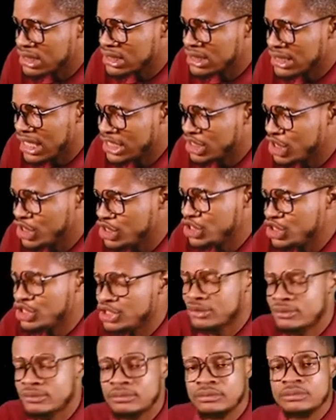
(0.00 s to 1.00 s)

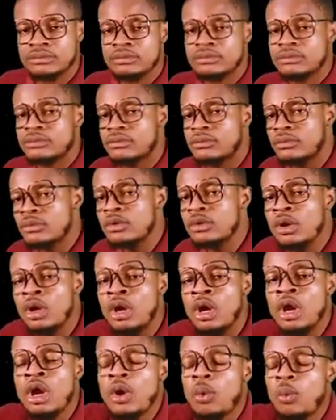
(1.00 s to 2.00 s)
Interchange.
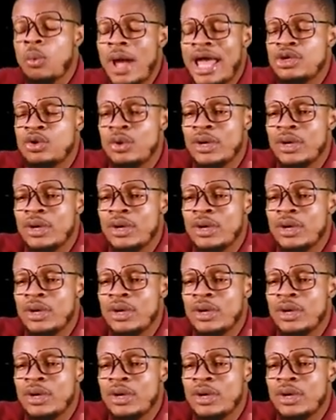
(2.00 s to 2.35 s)
When